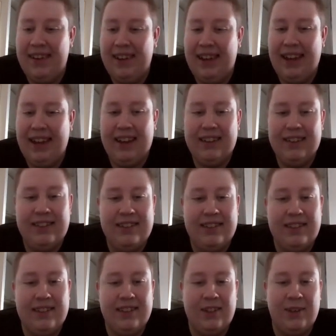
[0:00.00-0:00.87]
Yeah.
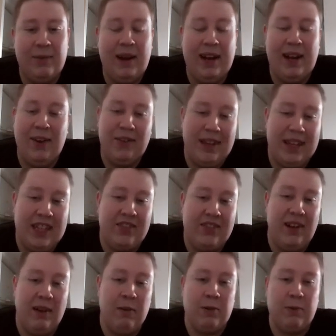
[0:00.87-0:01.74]
So many of
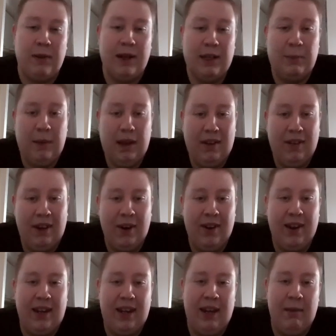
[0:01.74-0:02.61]
these films might be
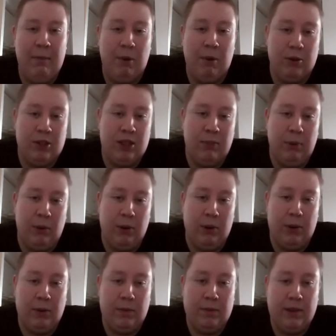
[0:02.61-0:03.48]
even
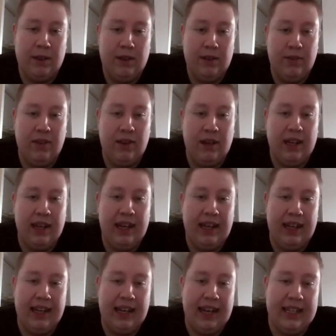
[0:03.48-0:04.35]
impossible to
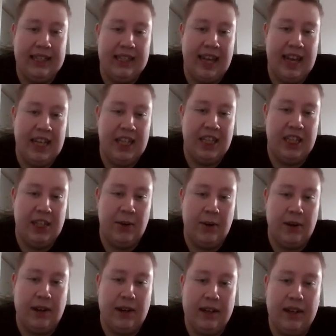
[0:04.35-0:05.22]
find. It has Eiichi
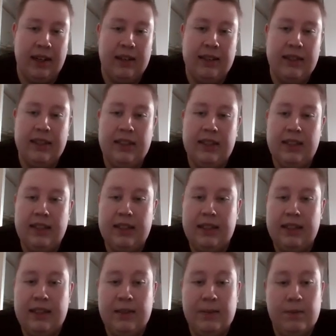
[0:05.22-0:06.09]
Okada.
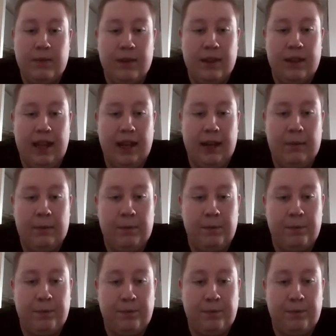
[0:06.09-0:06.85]
Yeah.